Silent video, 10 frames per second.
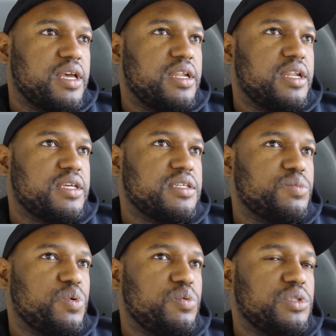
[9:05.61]
And I said,
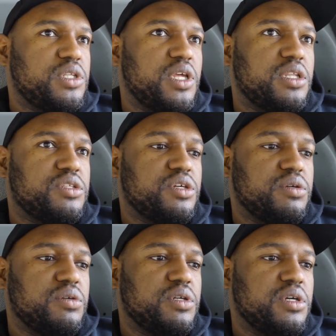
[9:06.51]
well, what did they do?
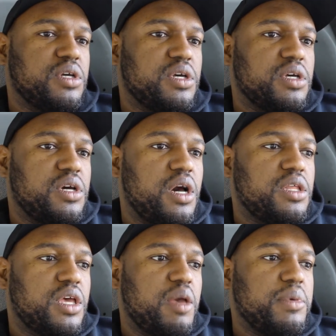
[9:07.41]
Oh,
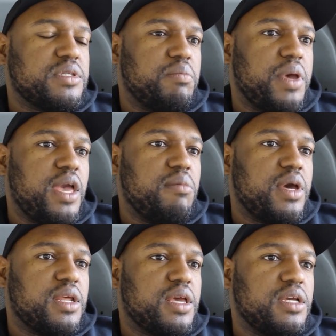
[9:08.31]
they gave me some pain
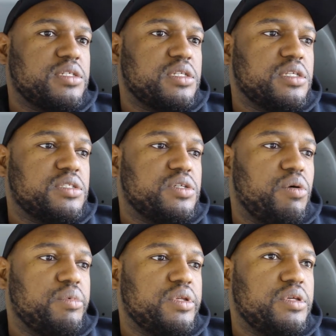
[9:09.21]
medication and
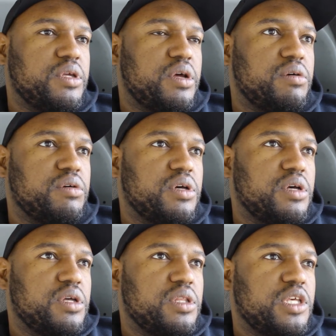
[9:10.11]
told me, you know,
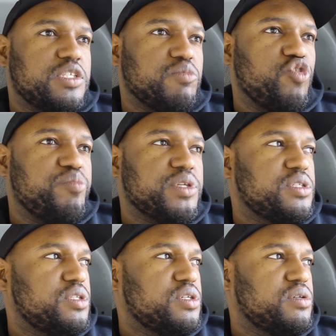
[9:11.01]
these movements
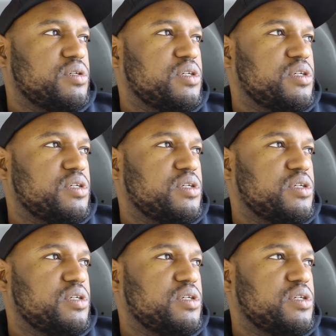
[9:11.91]
to do.